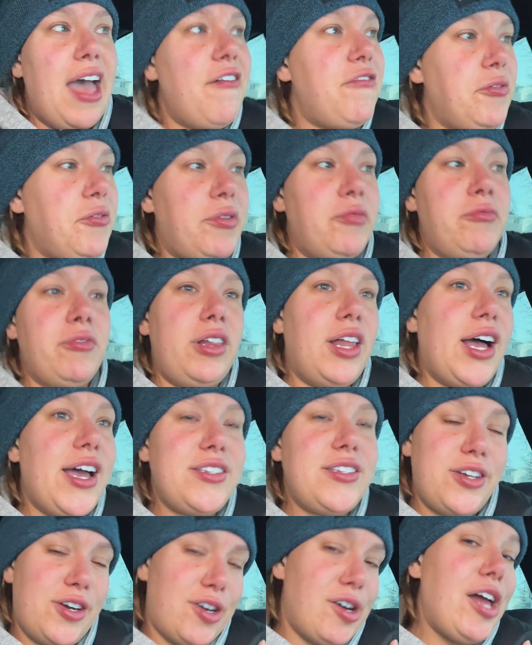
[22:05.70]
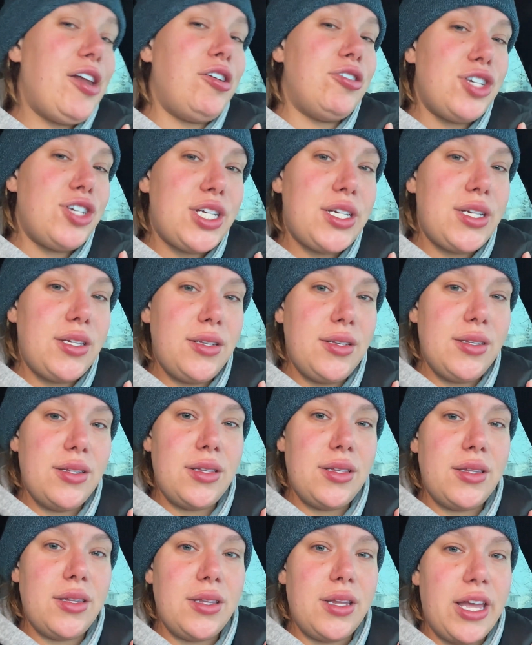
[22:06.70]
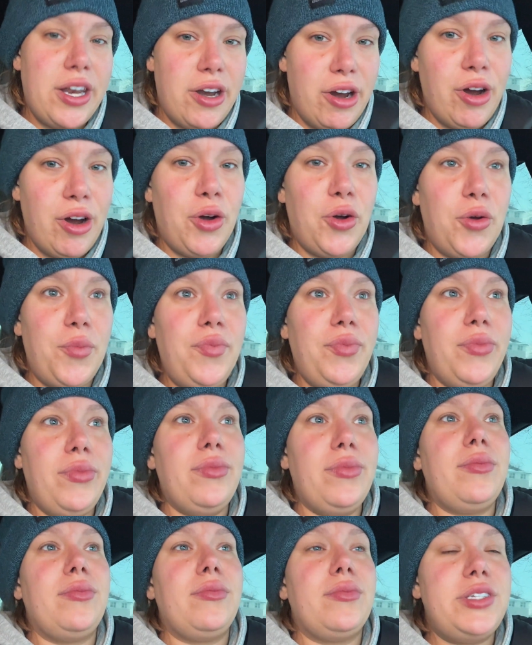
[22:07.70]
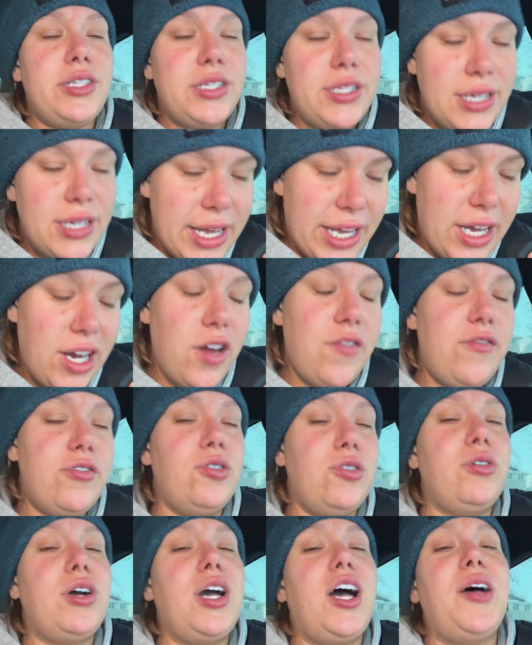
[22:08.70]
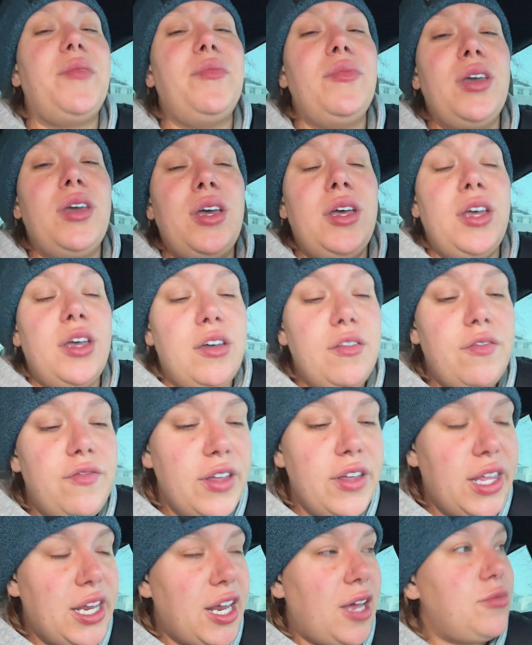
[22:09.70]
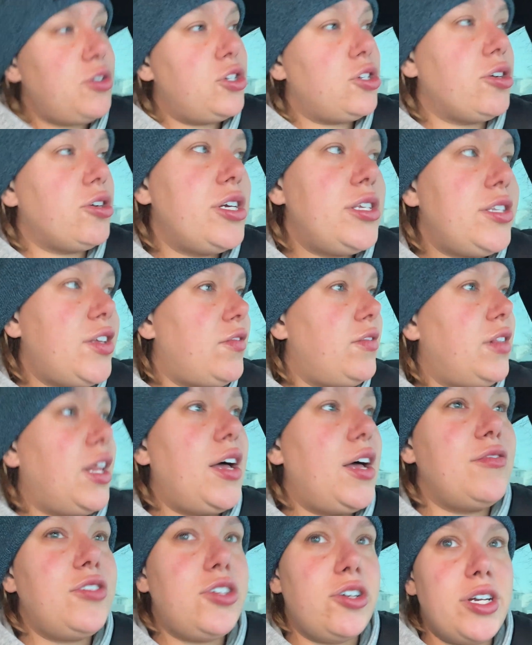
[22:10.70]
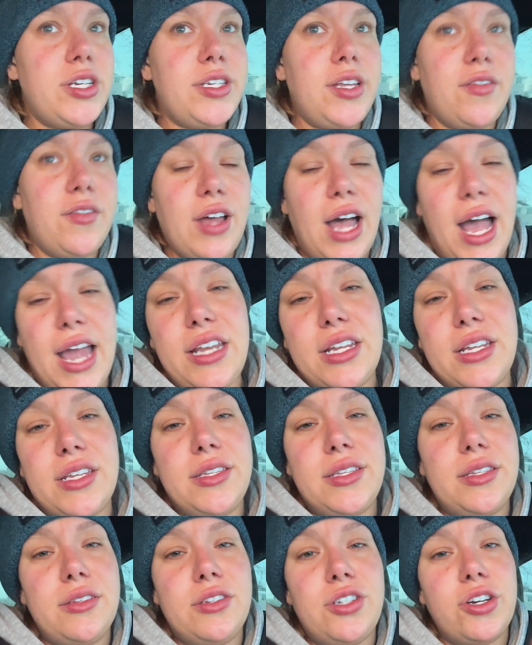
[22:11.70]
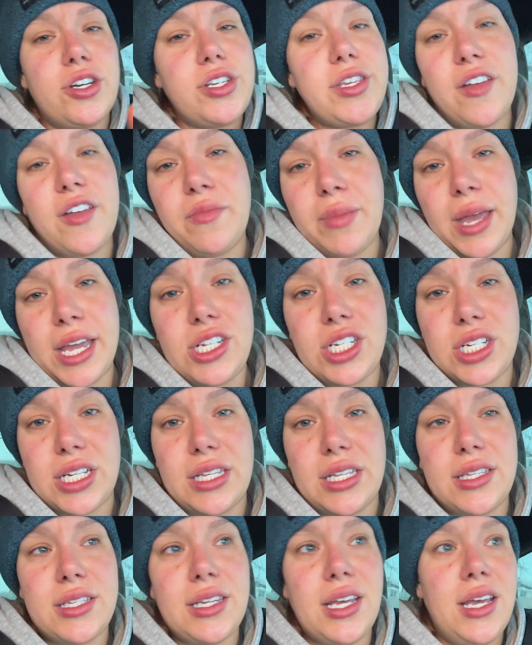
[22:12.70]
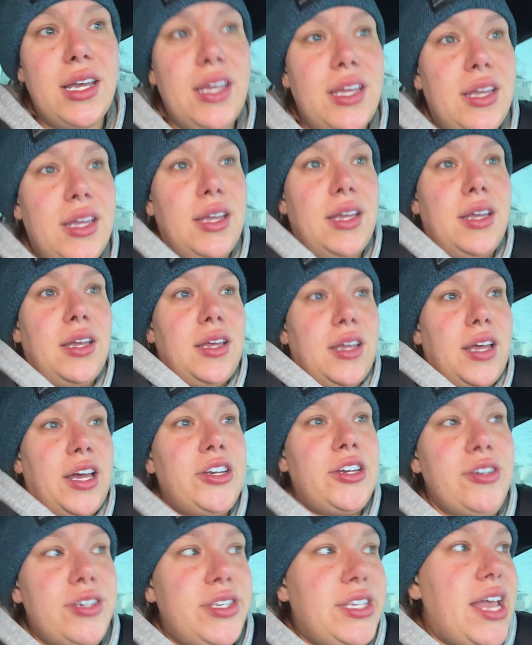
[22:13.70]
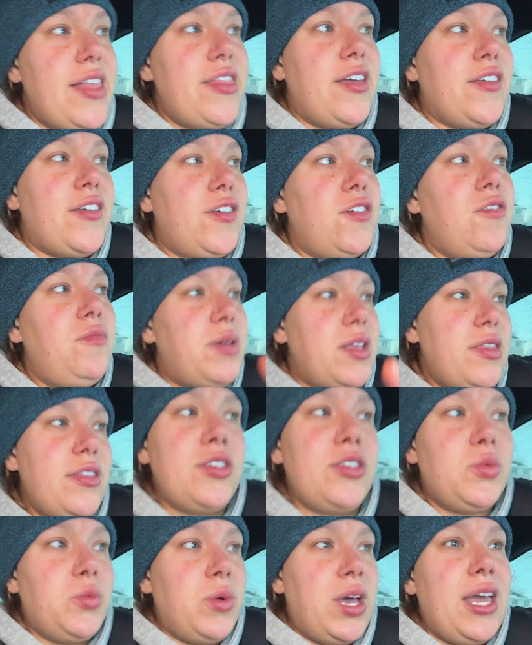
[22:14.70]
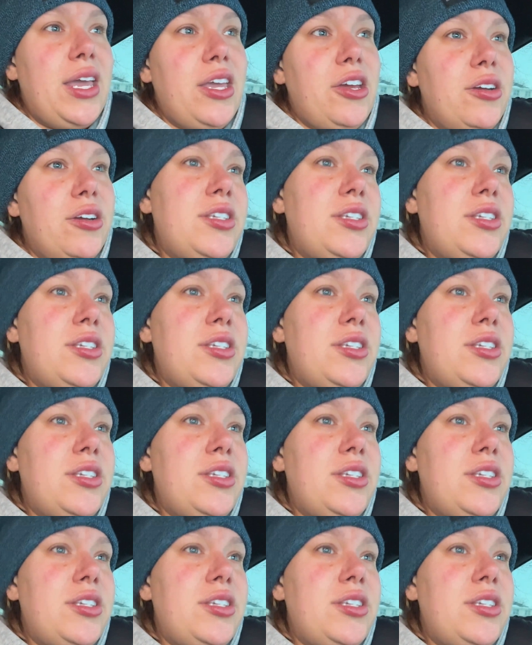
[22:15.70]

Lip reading: Everyone relies on our energy in our home. Take care of your own cup, fill it up, show yourself love, show yourself kindness, show yourself patience. Understand that you've been this way your